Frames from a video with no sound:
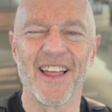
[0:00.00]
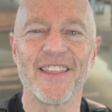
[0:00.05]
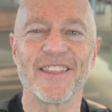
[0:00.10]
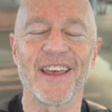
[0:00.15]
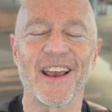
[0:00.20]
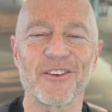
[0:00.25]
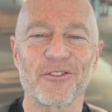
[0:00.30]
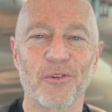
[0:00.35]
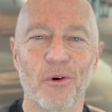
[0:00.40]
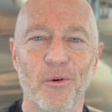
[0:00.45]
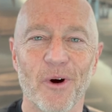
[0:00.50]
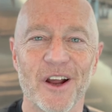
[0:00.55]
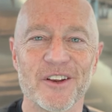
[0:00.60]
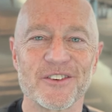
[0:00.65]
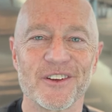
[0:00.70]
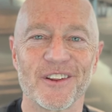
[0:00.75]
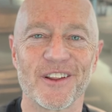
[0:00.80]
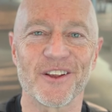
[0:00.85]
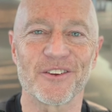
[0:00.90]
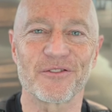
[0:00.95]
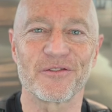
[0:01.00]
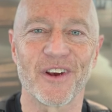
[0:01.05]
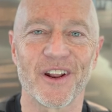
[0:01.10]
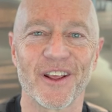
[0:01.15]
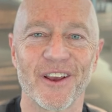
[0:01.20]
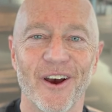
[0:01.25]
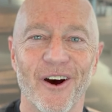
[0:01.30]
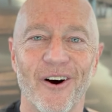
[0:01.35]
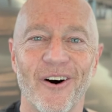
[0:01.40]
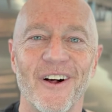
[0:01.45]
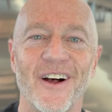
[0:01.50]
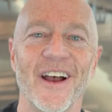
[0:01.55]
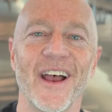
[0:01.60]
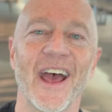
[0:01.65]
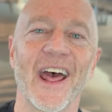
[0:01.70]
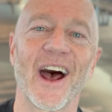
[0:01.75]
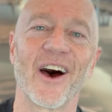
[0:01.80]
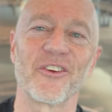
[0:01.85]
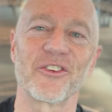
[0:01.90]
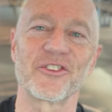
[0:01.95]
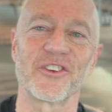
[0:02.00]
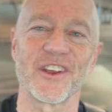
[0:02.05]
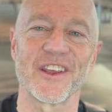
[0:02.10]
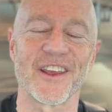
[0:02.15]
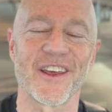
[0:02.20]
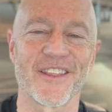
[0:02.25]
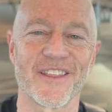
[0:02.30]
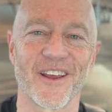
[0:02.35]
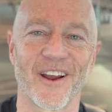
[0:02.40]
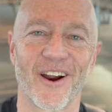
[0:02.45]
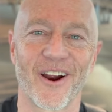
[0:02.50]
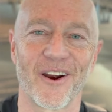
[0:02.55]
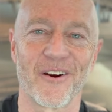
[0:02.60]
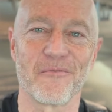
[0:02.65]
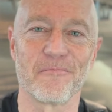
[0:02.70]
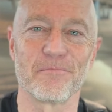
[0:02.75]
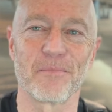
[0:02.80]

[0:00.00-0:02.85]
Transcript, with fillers: Thanks for watching this video, and I'll see you in there.